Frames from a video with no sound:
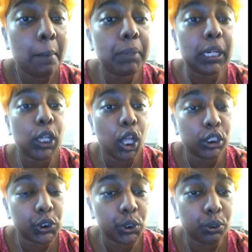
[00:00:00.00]
But
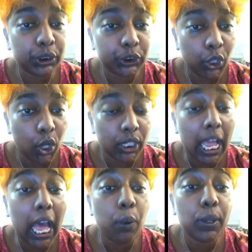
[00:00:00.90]
long story short,
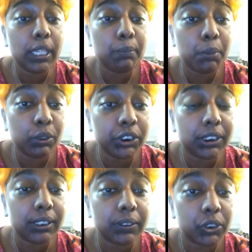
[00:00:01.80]
our
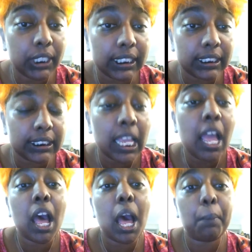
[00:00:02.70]
emotional triggers
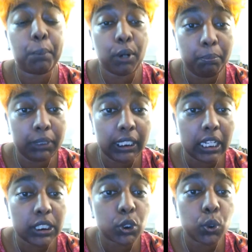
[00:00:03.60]
are prompting
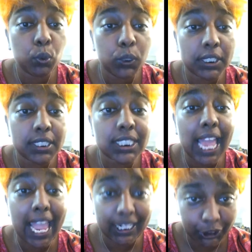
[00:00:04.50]
us towards
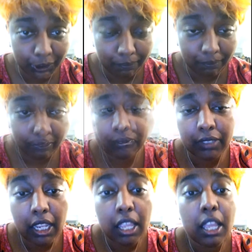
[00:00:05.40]
action.
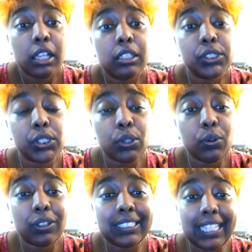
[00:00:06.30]

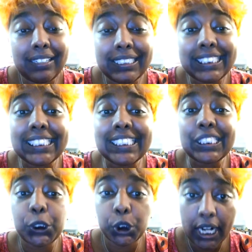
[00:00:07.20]
So there is this
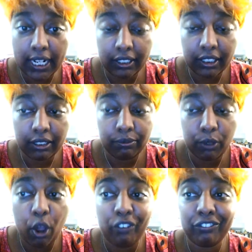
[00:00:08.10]
trend,
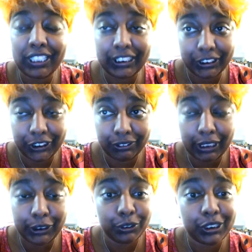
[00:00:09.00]
or fetish,
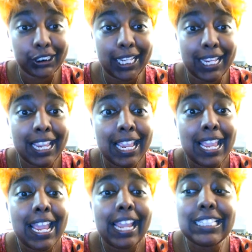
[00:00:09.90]
I should say,
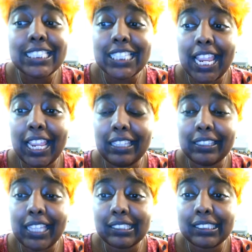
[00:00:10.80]
in saying
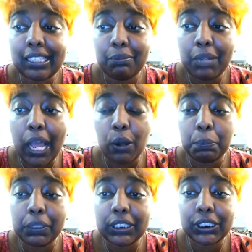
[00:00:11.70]
that somehow a
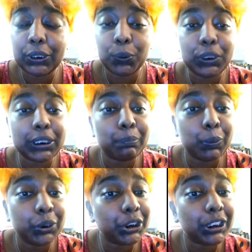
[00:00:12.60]
person who is
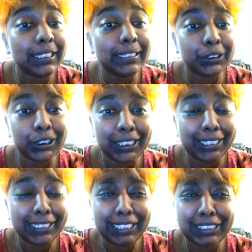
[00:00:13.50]
emotionally
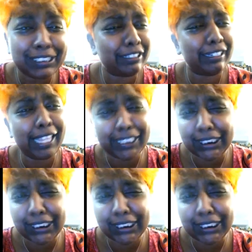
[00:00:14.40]
triggered is less